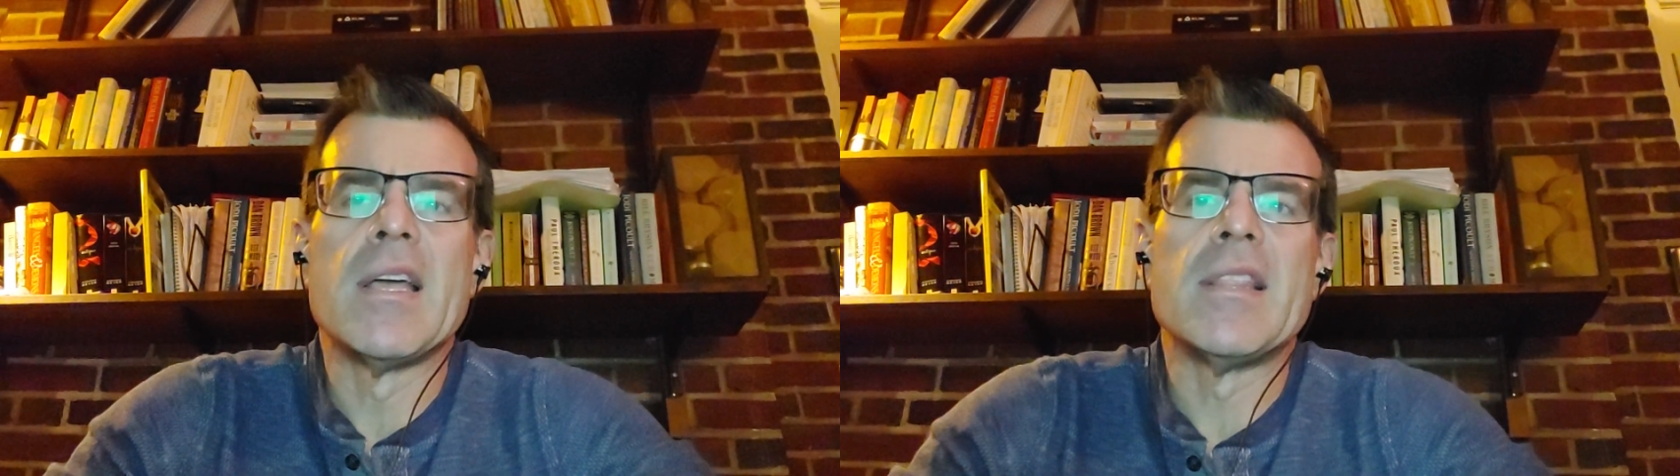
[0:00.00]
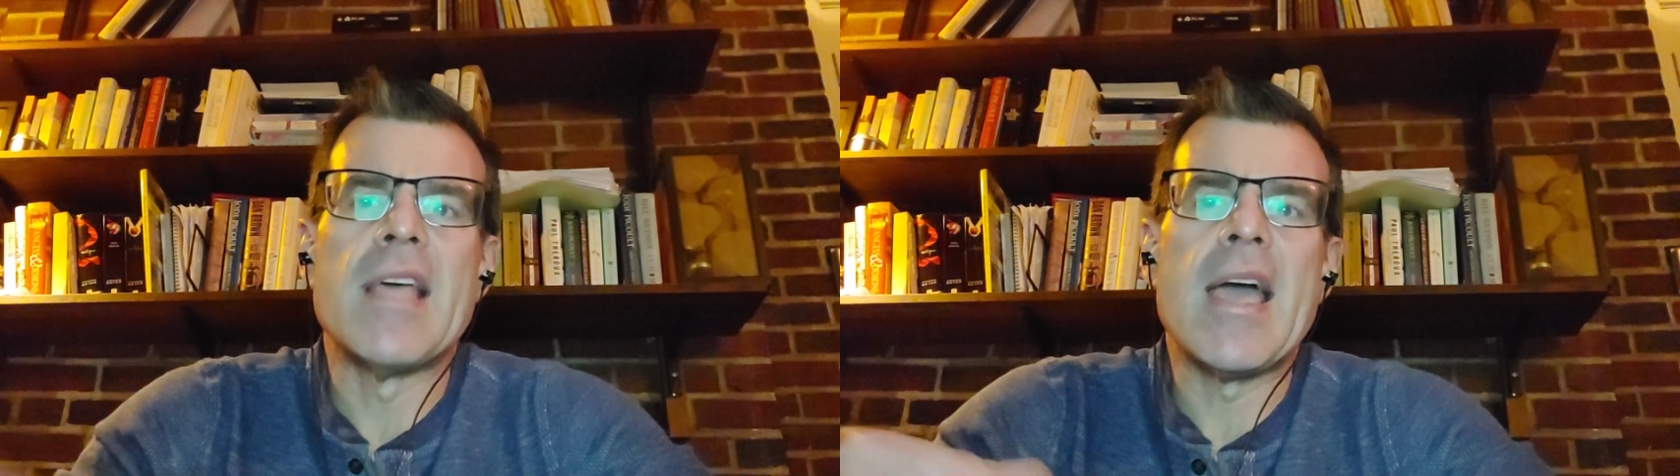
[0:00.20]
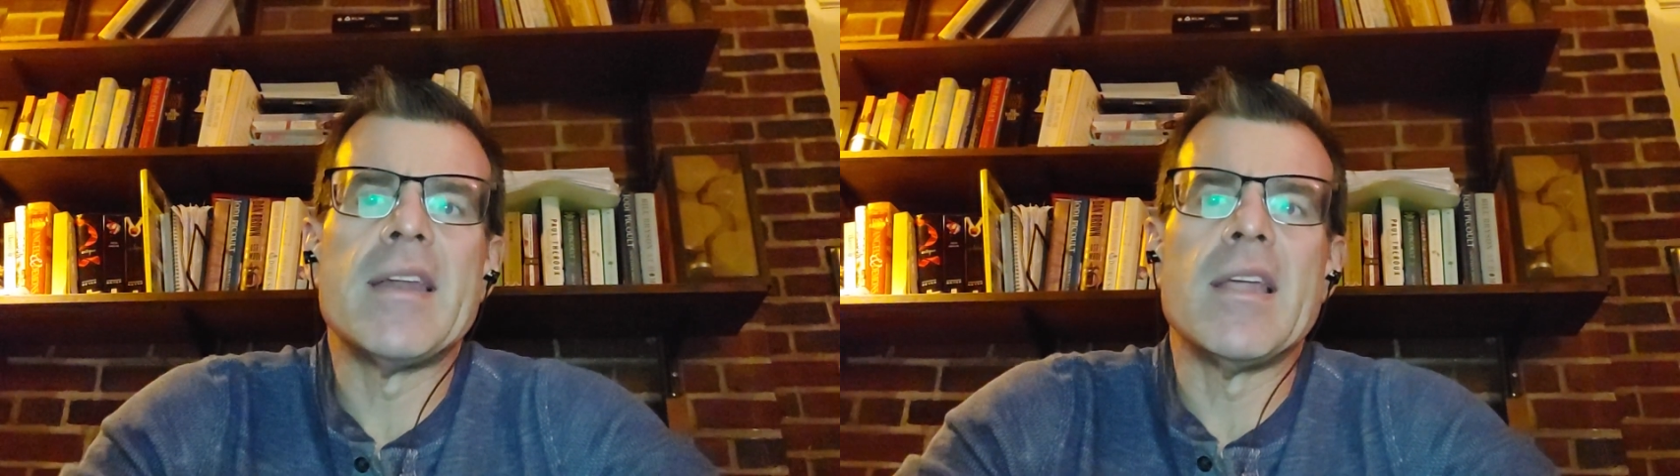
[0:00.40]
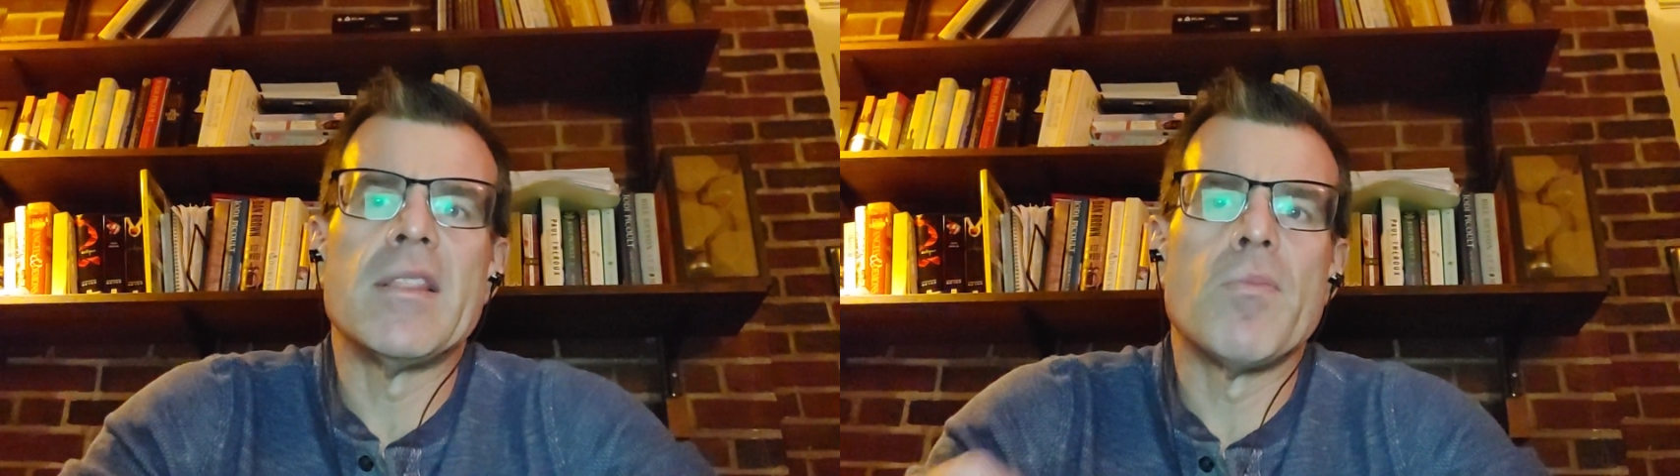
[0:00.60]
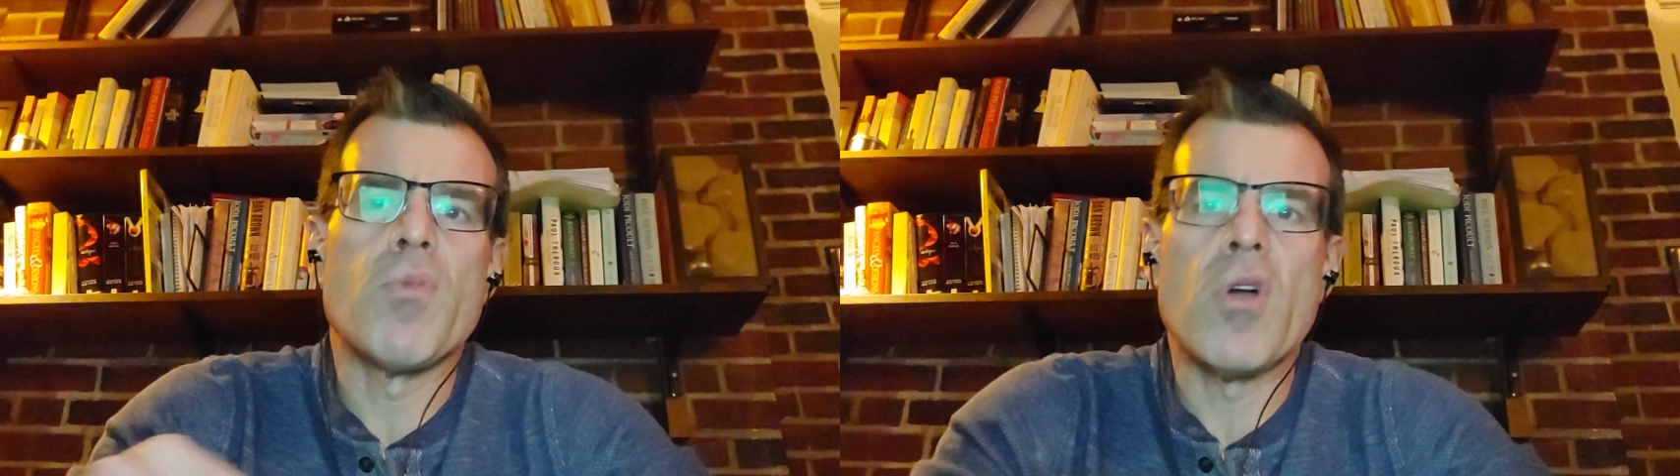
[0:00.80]
then
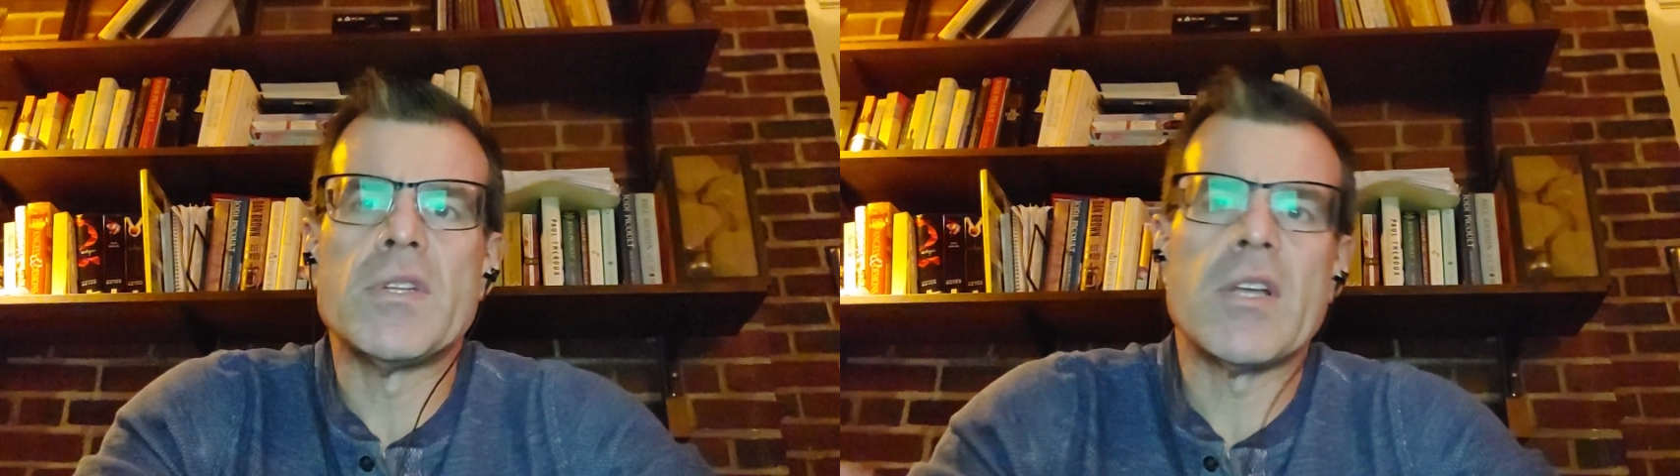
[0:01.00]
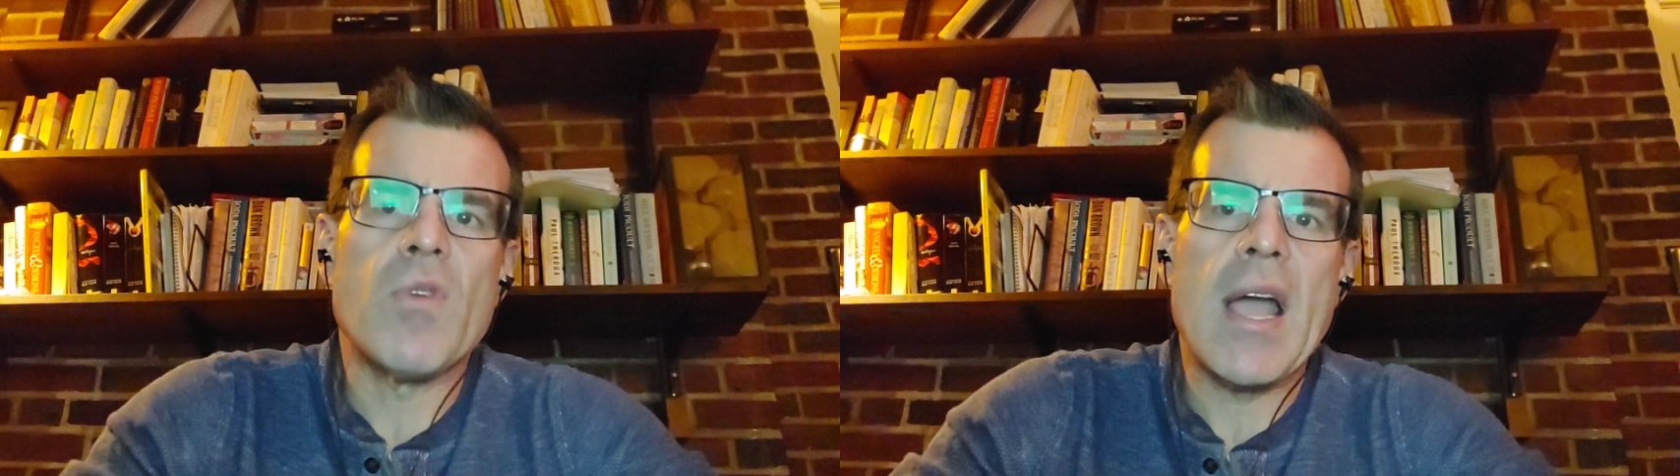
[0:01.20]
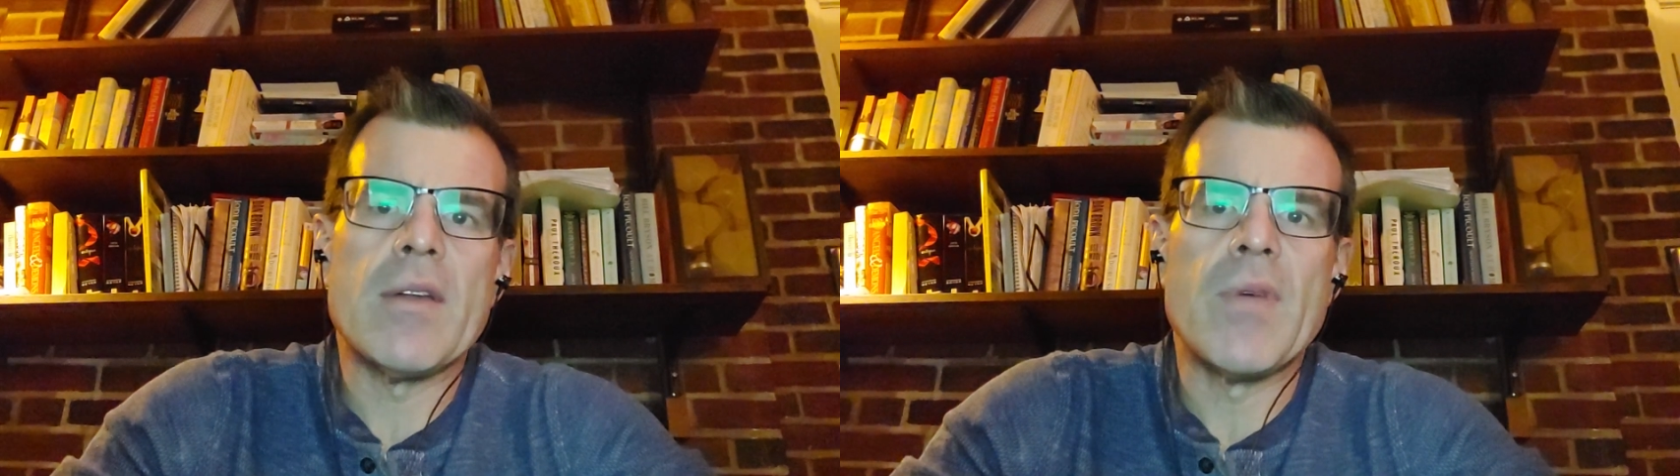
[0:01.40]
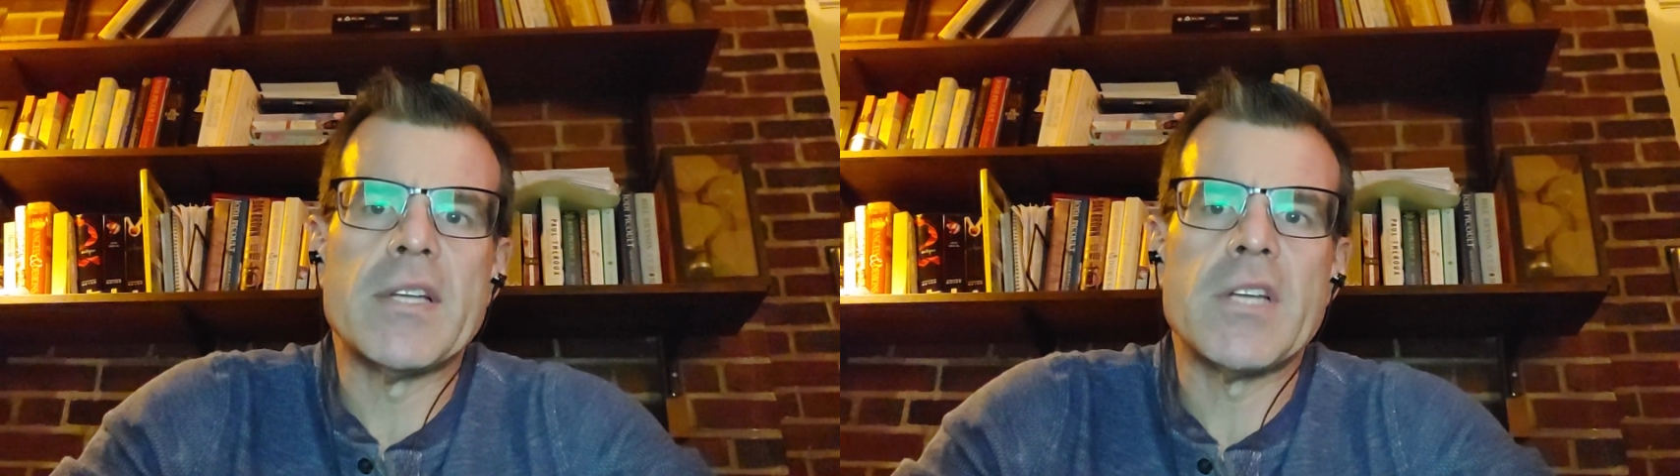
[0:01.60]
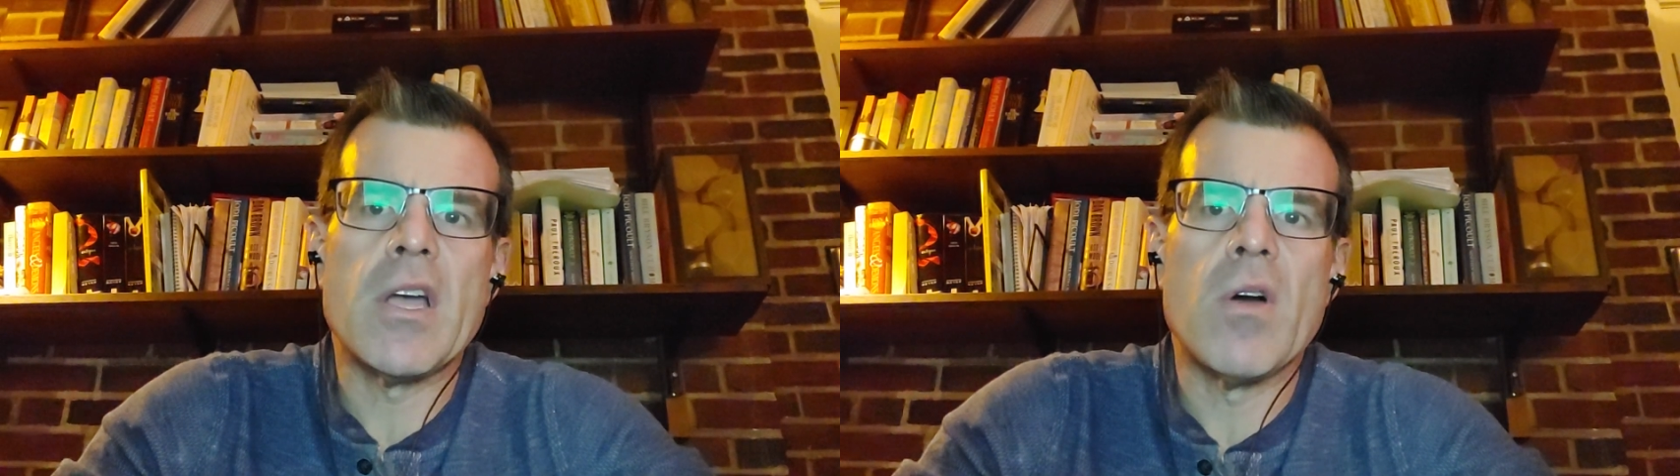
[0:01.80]
the protein creatinine
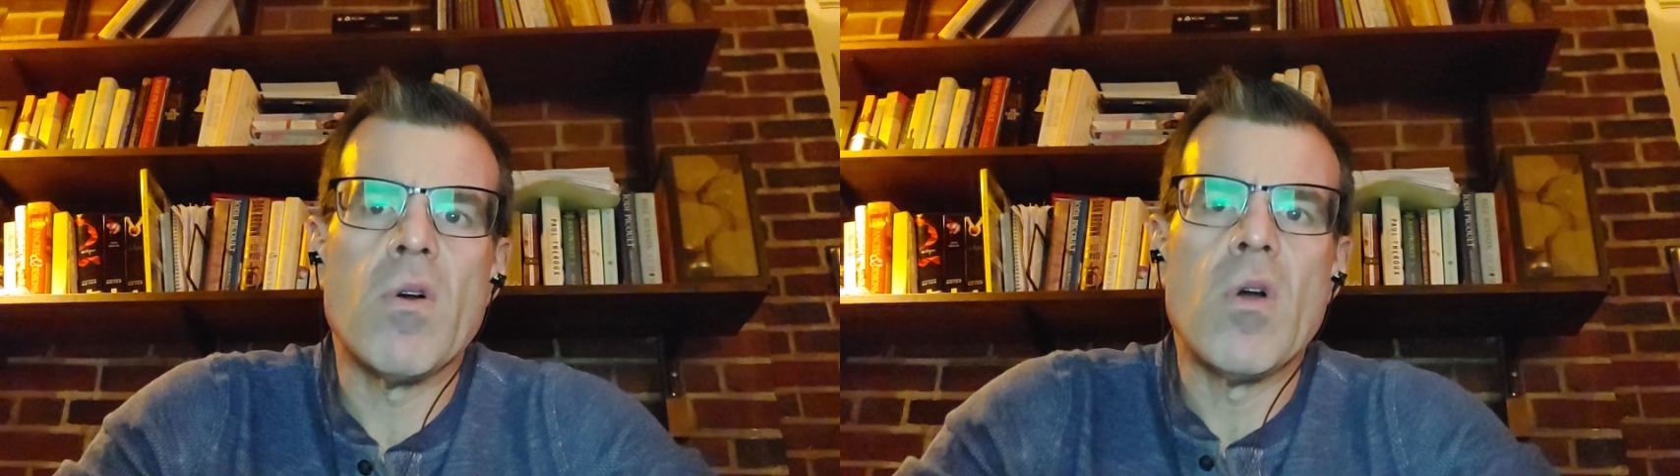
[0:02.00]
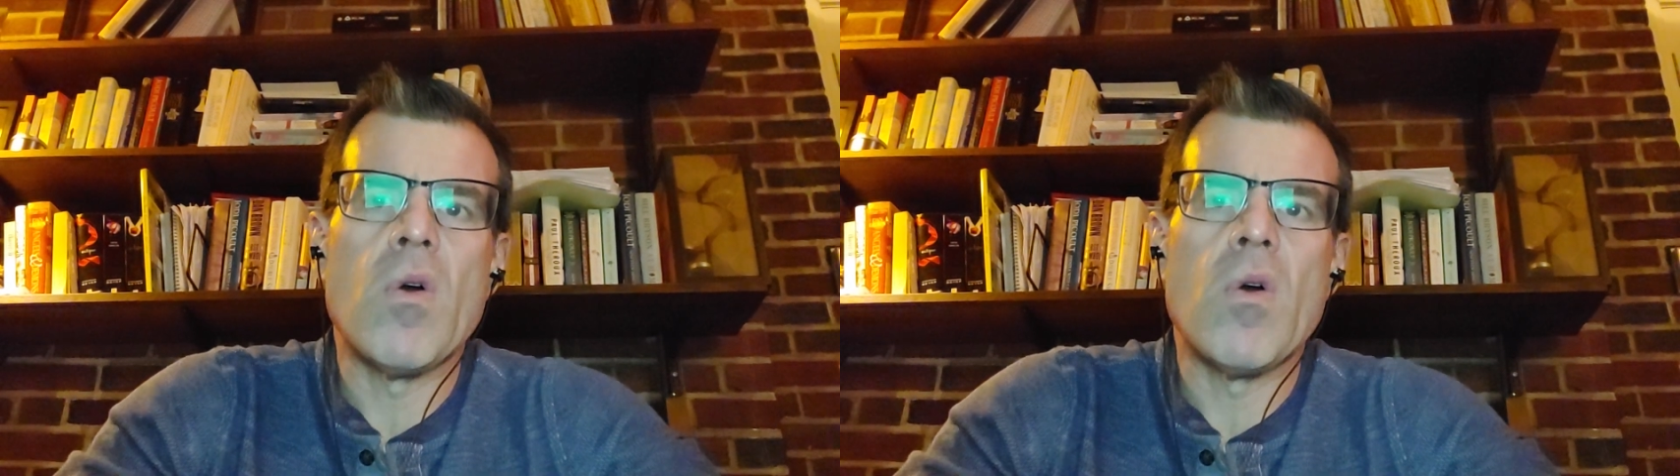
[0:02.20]
ratio